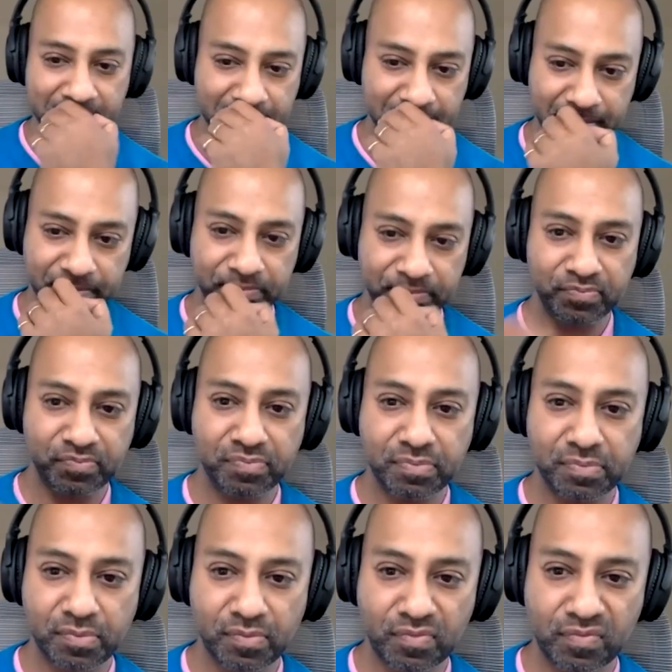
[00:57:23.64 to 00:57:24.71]
of your
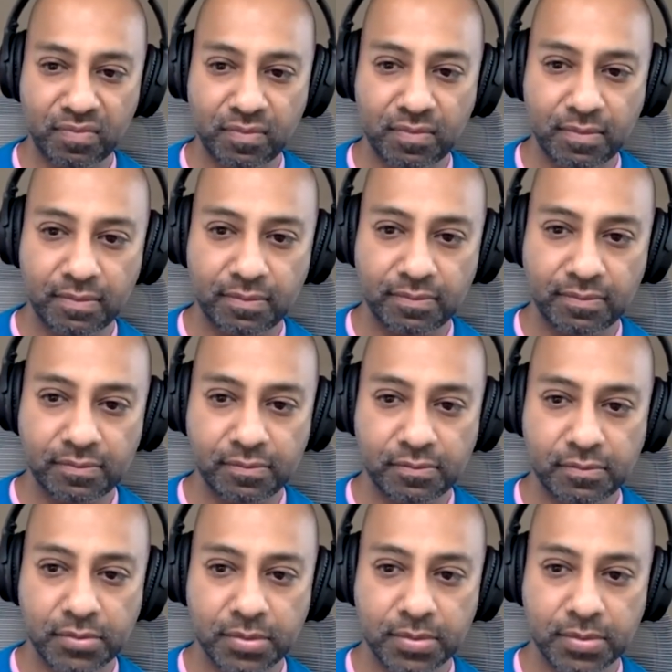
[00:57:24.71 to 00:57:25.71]
paintings, there's a sense of an